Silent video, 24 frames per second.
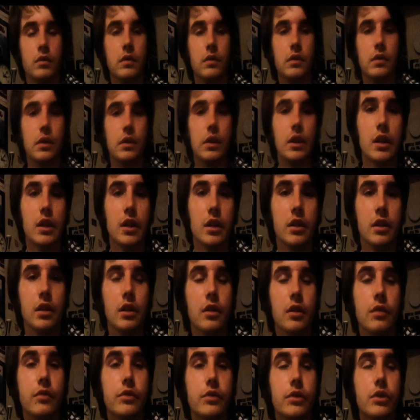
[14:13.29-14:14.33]
Yeah,
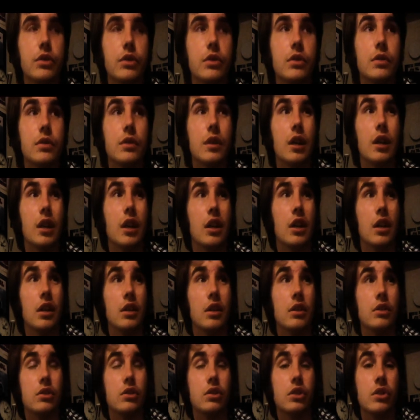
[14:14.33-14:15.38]
overall,
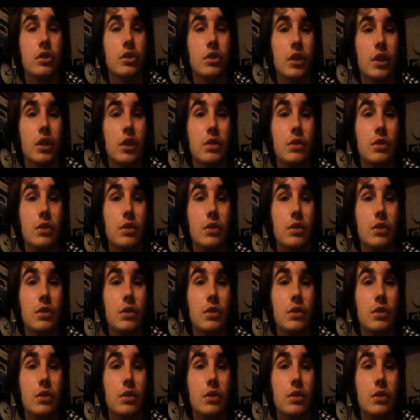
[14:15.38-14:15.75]
Suicide